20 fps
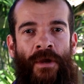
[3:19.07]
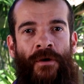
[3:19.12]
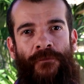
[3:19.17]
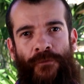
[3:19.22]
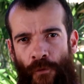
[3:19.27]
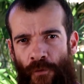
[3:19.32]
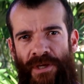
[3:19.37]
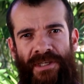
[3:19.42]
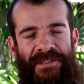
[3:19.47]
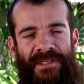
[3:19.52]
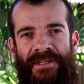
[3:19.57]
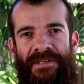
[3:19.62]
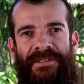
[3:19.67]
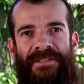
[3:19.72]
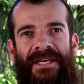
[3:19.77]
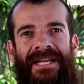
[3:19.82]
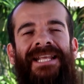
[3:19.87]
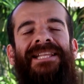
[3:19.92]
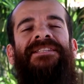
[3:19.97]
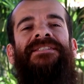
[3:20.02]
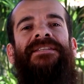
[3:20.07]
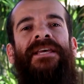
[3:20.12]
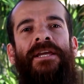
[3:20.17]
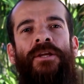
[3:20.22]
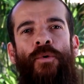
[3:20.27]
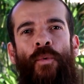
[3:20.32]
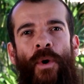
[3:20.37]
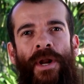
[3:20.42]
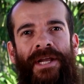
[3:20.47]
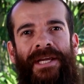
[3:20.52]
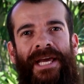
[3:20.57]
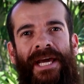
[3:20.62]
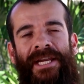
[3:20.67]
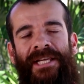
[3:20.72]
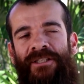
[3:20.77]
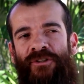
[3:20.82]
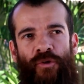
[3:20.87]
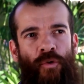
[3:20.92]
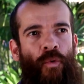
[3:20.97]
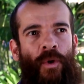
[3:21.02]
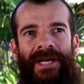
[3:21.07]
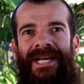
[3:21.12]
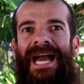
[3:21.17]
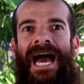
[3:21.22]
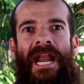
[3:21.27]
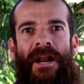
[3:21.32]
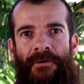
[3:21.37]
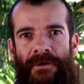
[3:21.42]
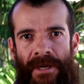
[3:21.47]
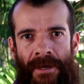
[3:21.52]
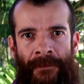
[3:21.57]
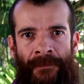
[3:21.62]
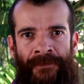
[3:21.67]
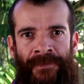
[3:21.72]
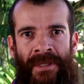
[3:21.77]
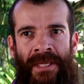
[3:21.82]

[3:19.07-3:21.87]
For instance, let's say you want to get into a gallery.